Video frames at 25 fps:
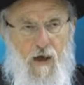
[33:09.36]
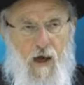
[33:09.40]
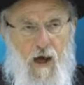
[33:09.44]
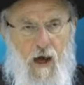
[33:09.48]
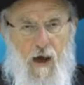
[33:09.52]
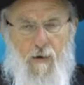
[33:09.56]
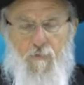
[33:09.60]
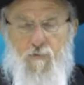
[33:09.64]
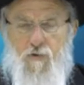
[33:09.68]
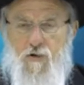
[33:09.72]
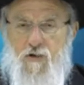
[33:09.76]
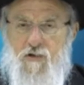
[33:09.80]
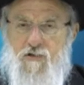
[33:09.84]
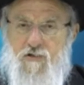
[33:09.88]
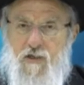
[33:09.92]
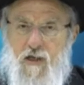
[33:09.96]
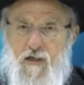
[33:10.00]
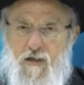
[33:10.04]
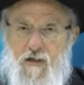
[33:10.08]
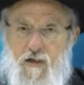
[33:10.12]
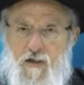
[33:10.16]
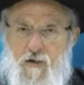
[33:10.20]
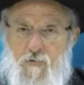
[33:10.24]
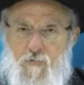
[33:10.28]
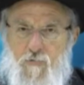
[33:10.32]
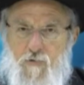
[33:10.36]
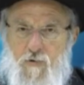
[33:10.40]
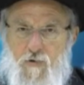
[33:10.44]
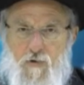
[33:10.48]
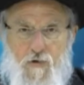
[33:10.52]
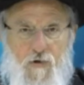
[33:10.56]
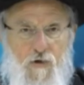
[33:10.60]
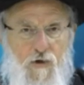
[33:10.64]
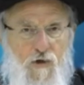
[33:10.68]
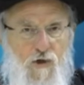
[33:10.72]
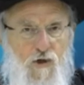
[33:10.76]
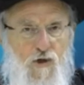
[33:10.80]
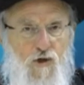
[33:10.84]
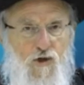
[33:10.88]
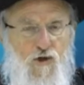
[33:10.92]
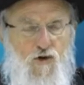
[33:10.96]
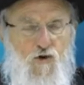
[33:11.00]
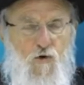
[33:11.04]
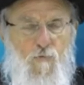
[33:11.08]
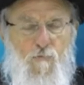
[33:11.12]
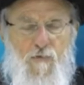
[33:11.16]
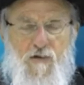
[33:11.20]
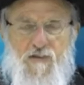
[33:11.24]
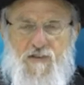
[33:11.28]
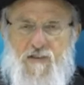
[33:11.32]
I'm going to say to him,
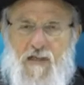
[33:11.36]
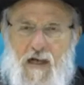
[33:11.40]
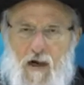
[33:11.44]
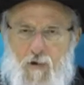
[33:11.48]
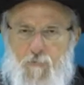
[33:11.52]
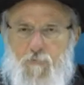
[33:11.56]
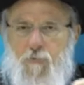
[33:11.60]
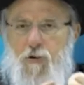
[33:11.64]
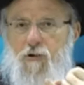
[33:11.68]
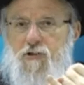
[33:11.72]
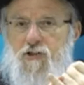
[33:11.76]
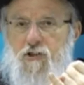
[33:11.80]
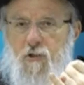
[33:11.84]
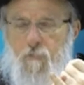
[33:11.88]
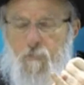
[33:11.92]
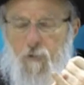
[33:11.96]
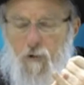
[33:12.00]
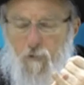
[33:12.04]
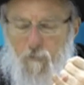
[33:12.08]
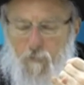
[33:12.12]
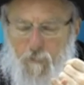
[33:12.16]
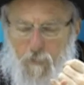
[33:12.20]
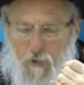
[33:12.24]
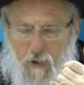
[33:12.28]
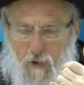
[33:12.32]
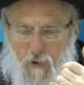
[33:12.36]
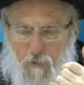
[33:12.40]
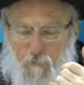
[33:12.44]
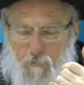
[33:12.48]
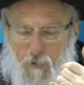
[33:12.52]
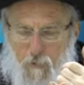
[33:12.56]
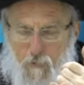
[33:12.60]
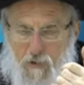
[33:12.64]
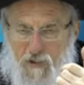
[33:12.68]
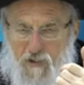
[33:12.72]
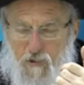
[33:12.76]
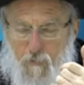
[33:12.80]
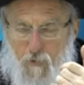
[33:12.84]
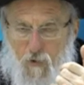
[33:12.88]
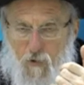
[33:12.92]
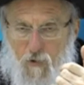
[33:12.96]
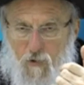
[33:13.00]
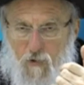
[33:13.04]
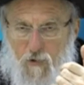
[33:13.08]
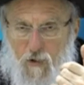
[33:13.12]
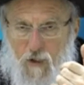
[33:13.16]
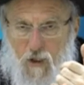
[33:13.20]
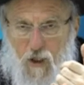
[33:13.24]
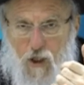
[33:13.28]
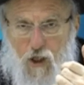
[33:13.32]
you missed out person, uh,
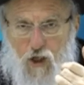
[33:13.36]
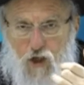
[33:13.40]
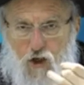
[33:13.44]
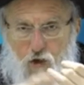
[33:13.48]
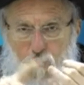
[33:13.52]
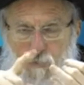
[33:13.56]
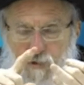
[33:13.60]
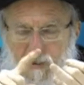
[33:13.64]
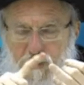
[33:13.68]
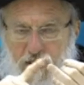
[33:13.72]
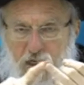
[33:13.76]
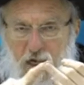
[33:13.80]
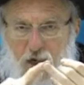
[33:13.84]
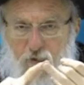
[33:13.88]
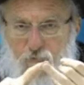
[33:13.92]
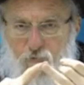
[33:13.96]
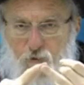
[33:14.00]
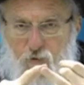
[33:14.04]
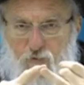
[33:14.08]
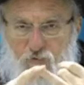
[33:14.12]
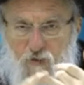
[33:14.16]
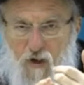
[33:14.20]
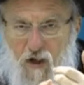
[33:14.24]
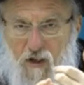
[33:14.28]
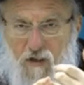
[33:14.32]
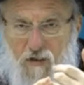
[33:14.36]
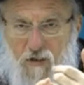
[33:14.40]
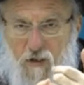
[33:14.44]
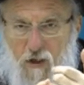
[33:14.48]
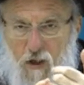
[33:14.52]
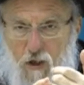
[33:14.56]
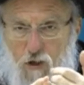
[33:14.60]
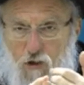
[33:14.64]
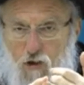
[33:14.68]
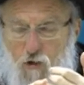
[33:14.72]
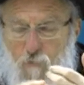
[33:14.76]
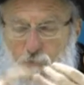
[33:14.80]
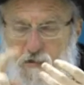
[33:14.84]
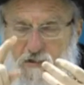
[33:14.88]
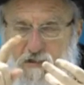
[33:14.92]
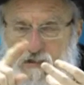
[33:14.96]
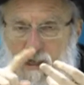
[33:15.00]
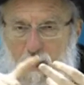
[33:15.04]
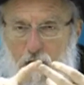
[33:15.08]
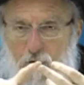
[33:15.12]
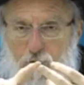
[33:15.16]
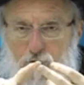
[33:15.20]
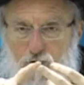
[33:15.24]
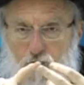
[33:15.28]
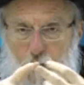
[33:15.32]
permissible, you missed out for fun, you missed
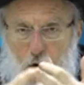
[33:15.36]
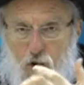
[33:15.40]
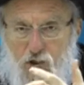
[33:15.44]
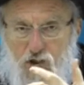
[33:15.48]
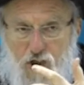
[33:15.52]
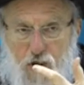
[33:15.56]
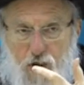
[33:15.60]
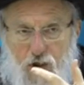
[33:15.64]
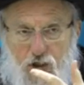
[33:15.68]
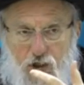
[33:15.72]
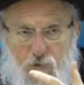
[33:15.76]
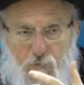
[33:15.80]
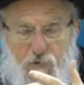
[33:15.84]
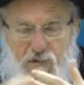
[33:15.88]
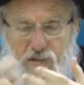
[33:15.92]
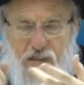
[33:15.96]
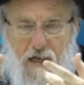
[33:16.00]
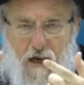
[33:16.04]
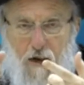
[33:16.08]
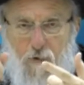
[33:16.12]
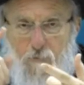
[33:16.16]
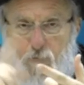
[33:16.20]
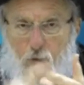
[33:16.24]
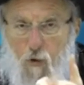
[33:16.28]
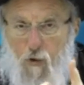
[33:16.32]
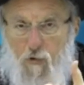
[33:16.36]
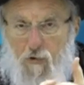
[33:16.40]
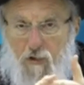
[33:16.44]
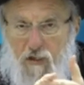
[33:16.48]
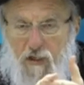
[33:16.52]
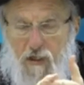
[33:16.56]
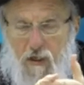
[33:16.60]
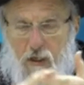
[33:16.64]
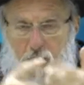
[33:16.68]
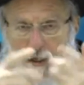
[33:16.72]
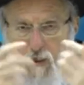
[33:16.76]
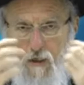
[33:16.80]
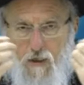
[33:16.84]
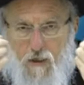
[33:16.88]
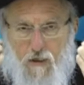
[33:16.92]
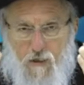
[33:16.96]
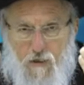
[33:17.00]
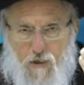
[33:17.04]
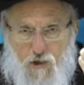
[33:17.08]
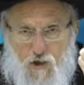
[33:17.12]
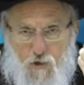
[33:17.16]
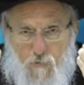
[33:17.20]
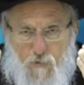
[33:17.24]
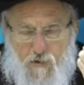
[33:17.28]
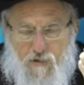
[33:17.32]
out torture, you missed out morally,
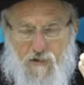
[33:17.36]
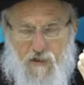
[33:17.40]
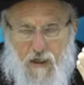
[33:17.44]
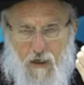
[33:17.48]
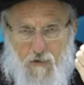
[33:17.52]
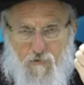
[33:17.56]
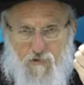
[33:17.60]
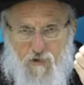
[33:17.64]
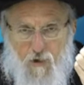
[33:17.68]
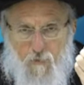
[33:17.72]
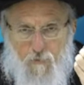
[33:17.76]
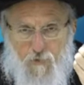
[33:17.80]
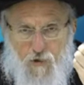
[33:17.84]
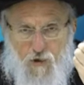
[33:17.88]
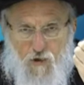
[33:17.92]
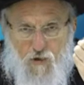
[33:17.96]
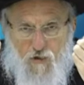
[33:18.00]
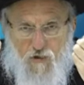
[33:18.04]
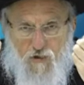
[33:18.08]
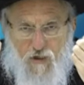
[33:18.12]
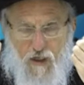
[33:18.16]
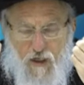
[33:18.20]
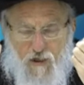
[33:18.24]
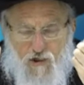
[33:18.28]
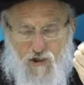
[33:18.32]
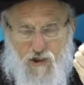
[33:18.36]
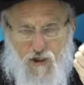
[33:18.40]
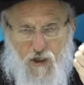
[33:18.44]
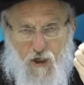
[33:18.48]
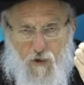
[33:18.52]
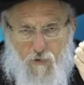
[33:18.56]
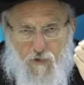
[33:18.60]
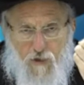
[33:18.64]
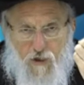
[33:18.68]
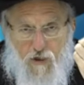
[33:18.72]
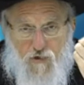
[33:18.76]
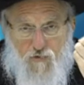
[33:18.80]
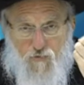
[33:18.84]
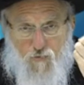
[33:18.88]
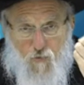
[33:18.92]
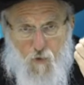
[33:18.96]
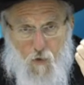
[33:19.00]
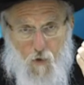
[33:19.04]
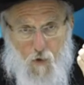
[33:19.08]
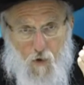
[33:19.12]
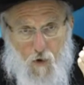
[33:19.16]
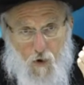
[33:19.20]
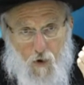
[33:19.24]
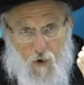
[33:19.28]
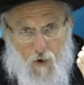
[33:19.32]
you missed out something. Your dictionary is
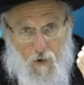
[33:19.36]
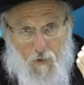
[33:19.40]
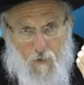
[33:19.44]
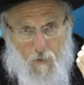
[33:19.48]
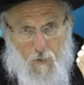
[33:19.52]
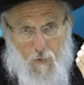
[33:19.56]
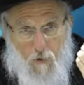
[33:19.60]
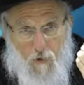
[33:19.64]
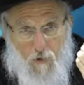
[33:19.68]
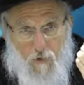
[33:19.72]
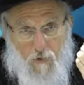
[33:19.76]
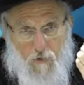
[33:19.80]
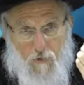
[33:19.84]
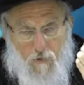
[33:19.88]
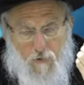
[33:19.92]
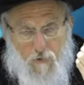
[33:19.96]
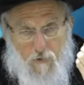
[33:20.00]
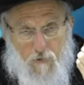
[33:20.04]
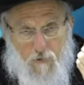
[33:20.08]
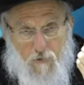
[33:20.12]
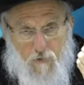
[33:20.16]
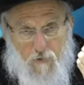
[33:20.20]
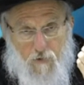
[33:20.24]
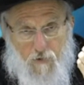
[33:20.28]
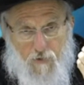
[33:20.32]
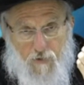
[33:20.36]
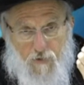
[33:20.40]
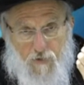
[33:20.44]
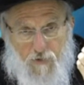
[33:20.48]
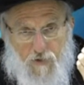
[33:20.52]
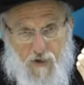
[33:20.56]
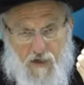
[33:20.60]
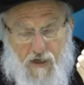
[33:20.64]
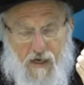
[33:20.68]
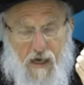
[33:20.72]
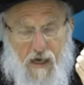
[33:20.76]
wrong. There